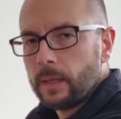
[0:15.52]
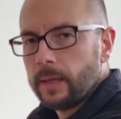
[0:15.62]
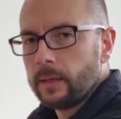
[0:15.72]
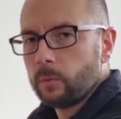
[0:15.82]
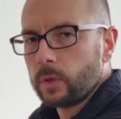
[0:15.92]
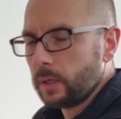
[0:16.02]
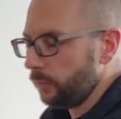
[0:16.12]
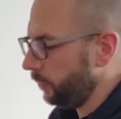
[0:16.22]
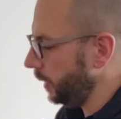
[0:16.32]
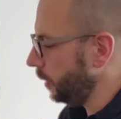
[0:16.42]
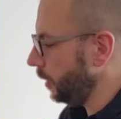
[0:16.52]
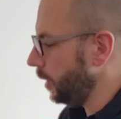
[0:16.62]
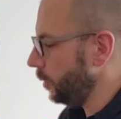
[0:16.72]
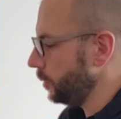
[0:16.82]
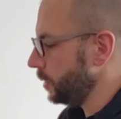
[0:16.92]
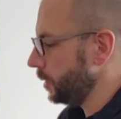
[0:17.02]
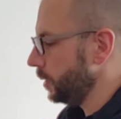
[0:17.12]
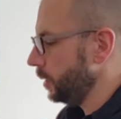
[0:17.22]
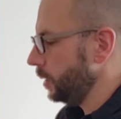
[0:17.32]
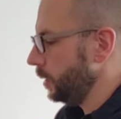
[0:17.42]
and we're going to figure out
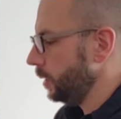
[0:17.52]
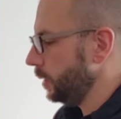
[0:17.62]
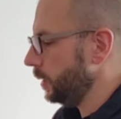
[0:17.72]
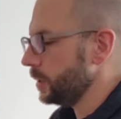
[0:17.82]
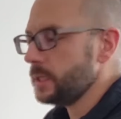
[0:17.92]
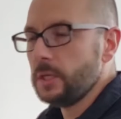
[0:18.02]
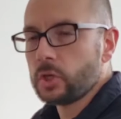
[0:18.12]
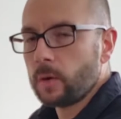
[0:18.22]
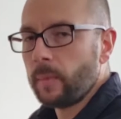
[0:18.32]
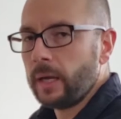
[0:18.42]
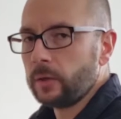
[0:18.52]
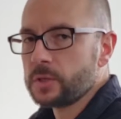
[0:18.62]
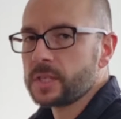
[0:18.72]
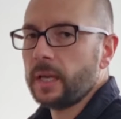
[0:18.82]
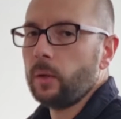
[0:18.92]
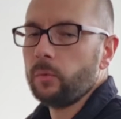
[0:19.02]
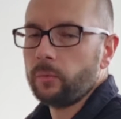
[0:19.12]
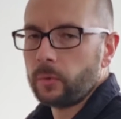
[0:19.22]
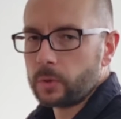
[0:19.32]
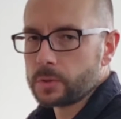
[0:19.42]
the C sharp minor scale
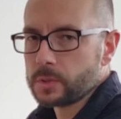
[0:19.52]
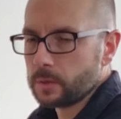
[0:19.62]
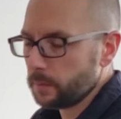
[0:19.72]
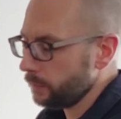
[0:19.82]
first.